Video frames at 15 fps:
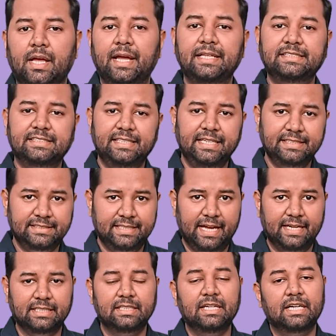It states
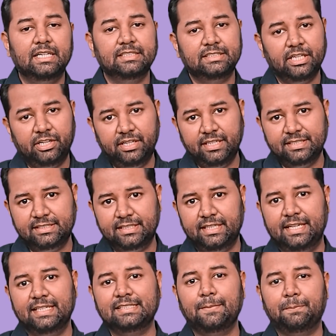that a surrogacy
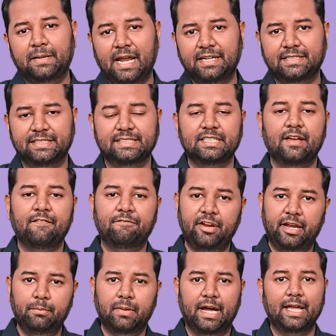is a practice
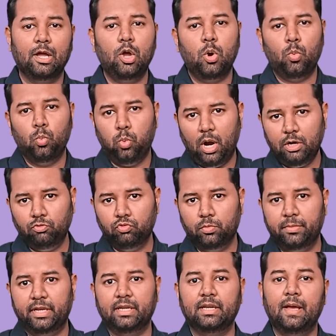whereby one
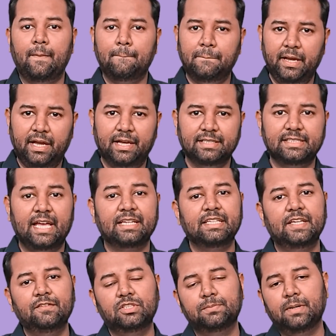woman bears and
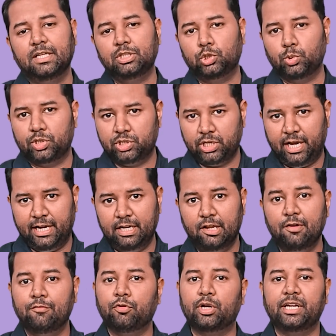gives birth to a child
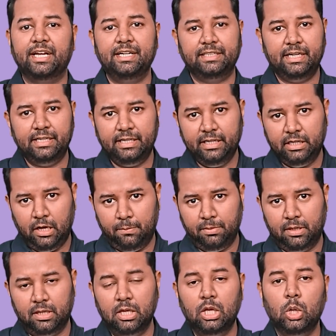for an intending
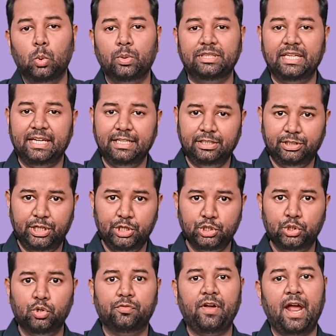couple with the
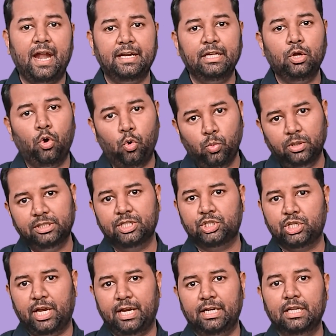intention of handing over the
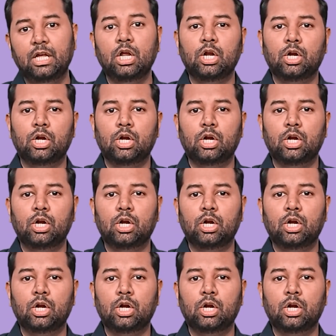child